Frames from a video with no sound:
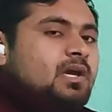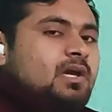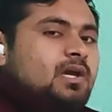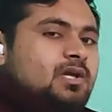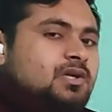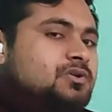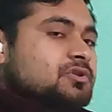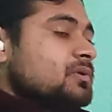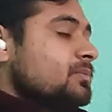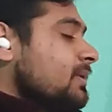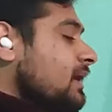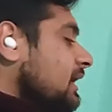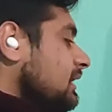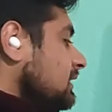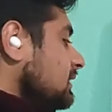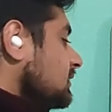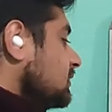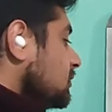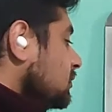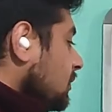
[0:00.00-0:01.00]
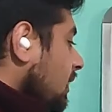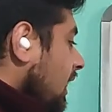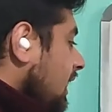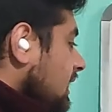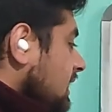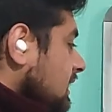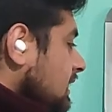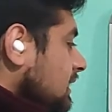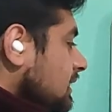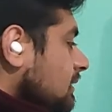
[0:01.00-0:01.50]
into the bracket
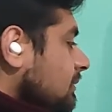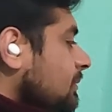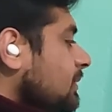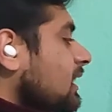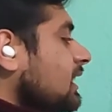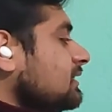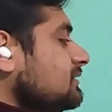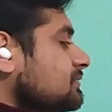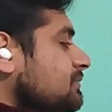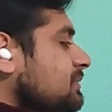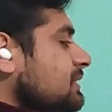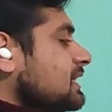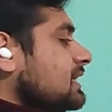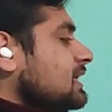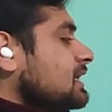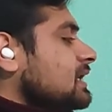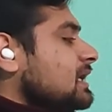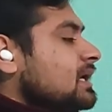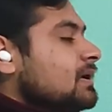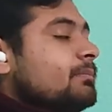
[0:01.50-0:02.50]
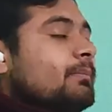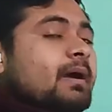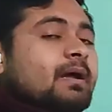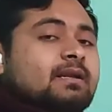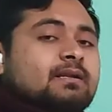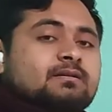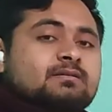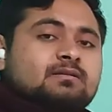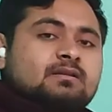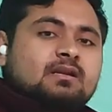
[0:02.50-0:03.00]
2A plus P
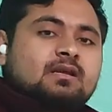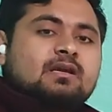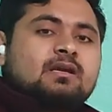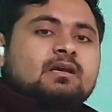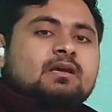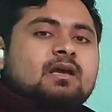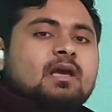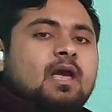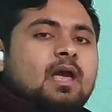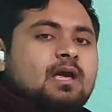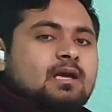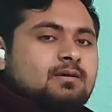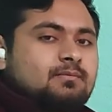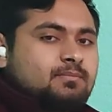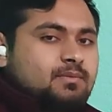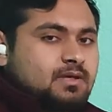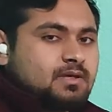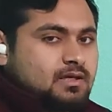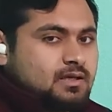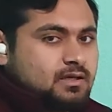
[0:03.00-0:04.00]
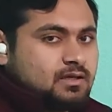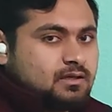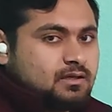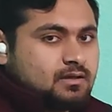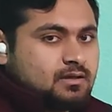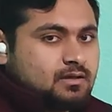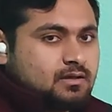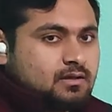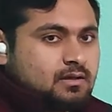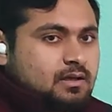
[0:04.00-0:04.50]
minus 3AP.
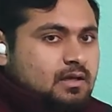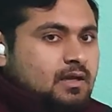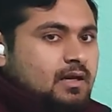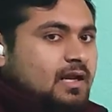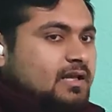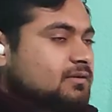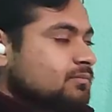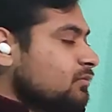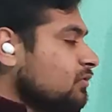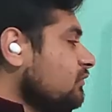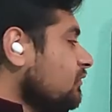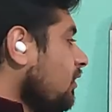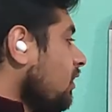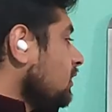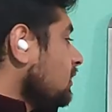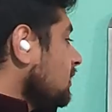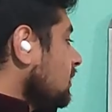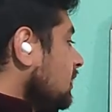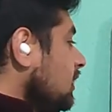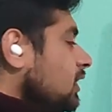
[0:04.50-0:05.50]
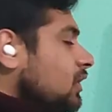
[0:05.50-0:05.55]
Let's move on